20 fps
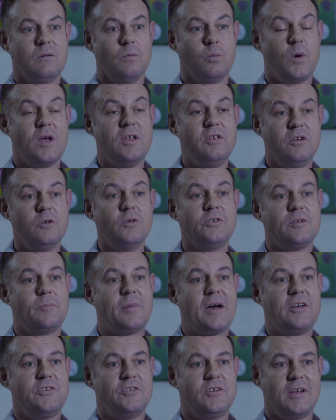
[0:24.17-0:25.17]
When you as a
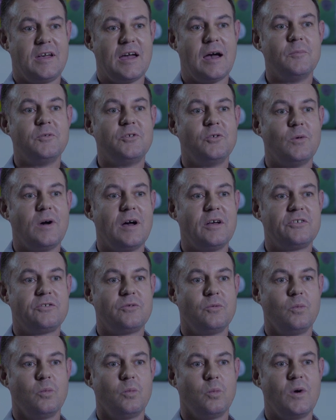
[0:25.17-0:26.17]
patient come to
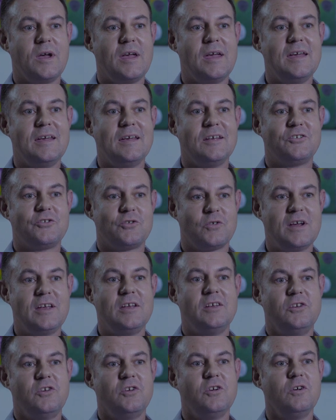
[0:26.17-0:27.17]
us, we treat
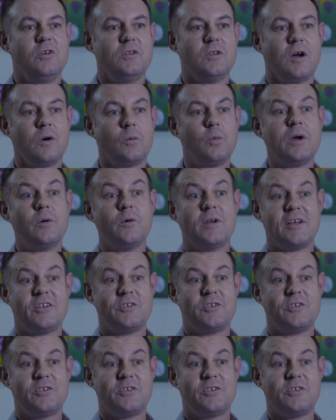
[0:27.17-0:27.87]
you like we would